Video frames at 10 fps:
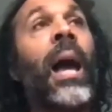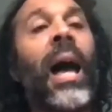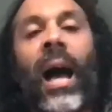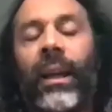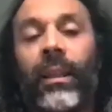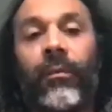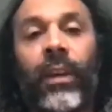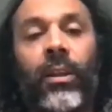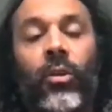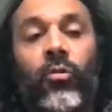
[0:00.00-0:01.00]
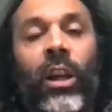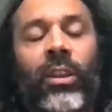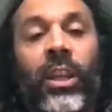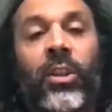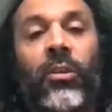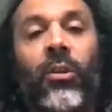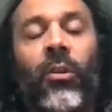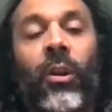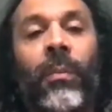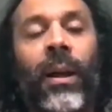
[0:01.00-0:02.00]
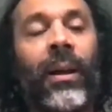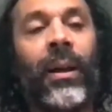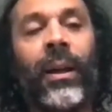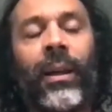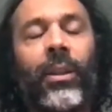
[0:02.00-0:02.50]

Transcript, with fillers: active in Transition Durham. I